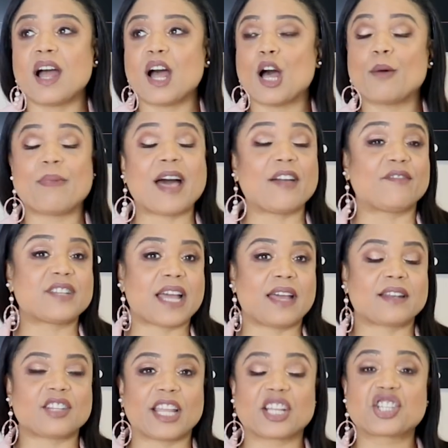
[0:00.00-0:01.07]
I've
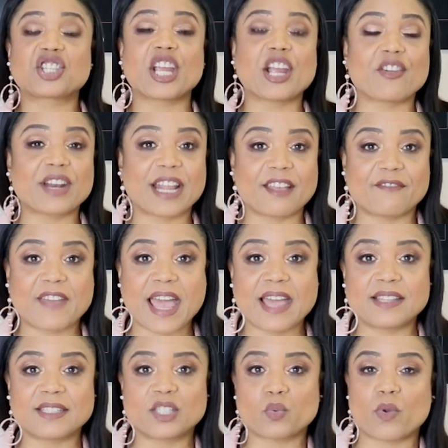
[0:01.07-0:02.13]
done like charity
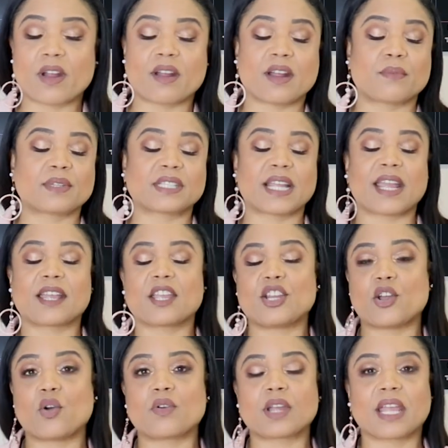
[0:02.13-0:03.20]
events where it was like,
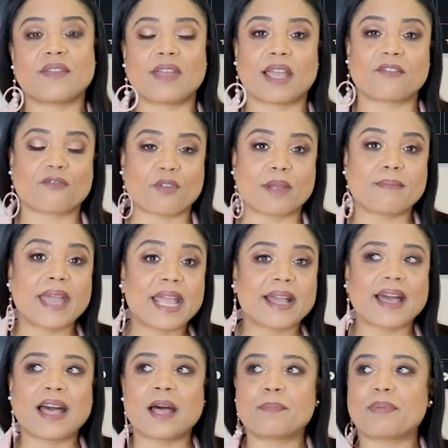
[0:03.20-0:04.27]
you know, giving free
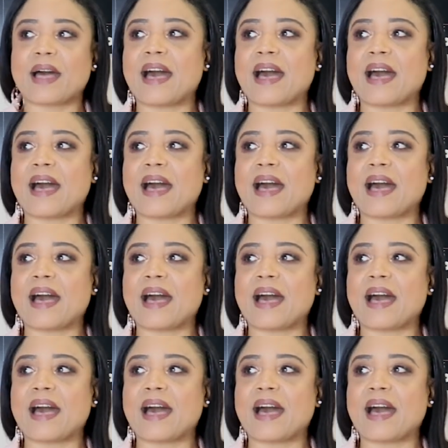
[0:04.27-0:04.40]
makeup.